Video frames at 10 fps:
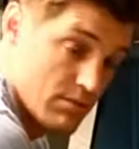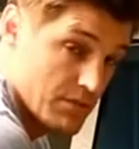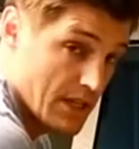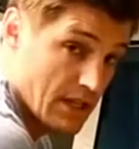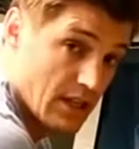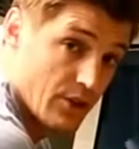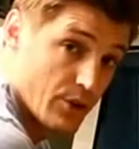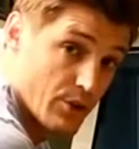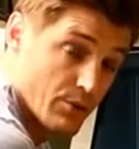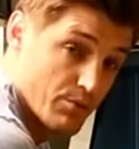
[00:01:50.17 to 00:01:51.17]
Take
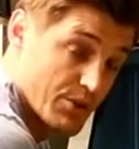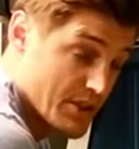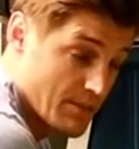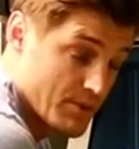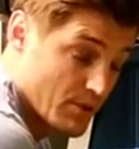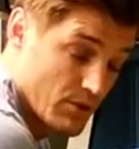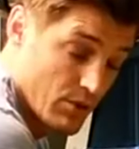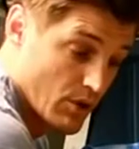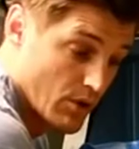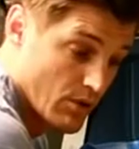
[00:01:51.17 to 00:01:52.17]
another receptacle
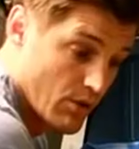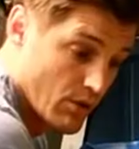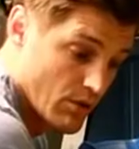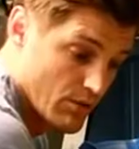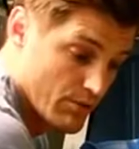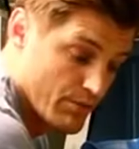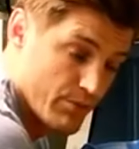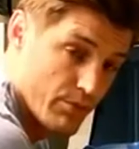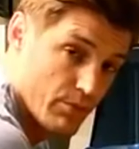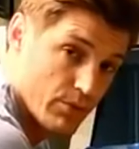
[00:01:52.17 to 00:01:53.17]
or, or
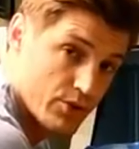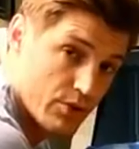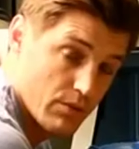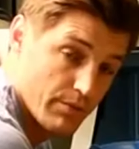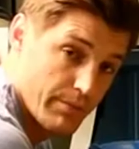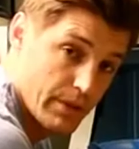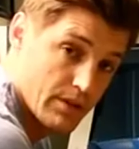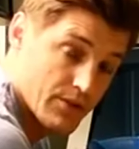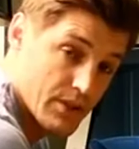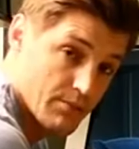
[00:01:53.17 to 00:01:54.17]
bin
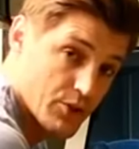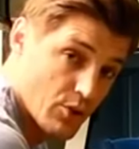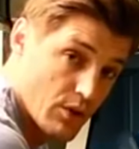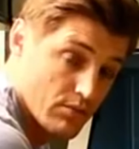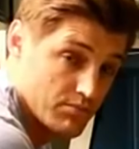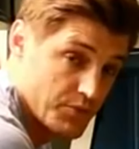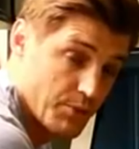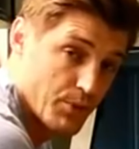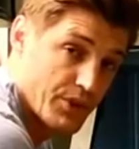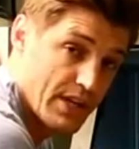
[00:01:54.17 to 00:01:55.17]
of some sort to
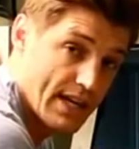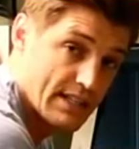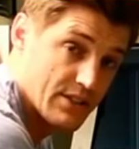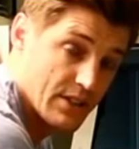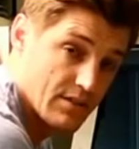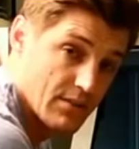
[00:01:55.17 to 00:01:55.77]
put the ice in.